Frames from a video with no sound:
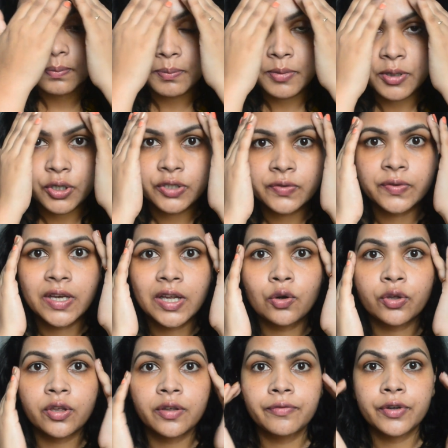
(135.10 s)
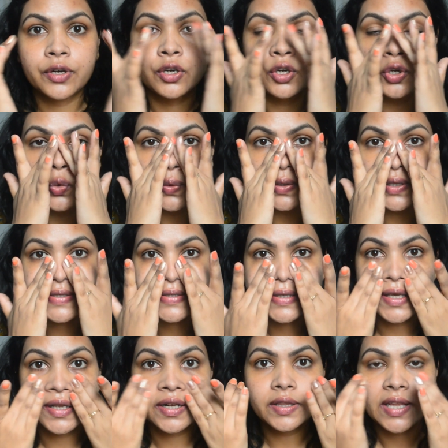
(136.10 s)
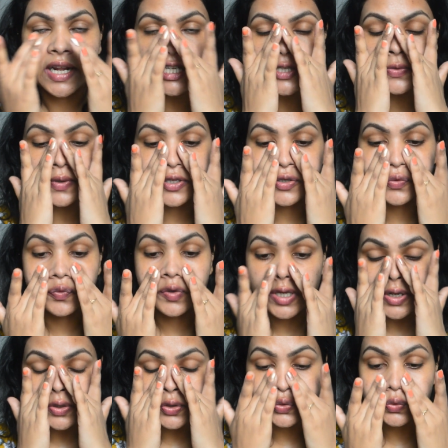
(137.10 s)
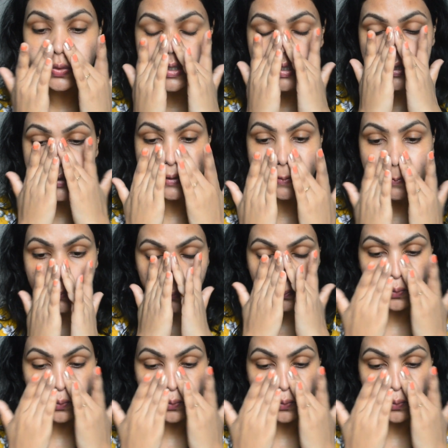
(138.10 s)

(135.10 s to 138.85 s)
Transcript: Because we are looking for a dewy skin, that's why we are using the